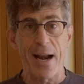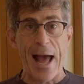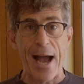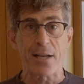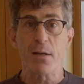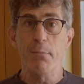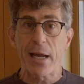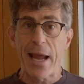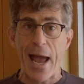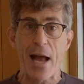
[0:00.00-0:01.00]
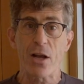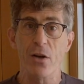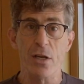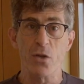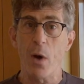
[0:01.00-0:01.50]
it acts
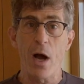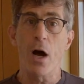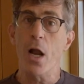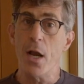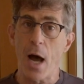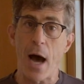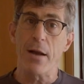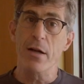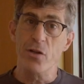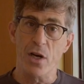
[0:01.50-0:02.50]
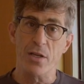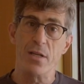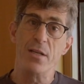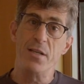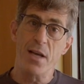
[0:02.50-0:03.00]
mechanically as well and not
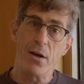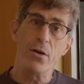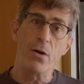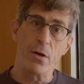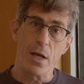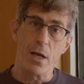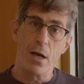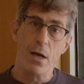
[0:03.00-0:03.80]
just cellularly.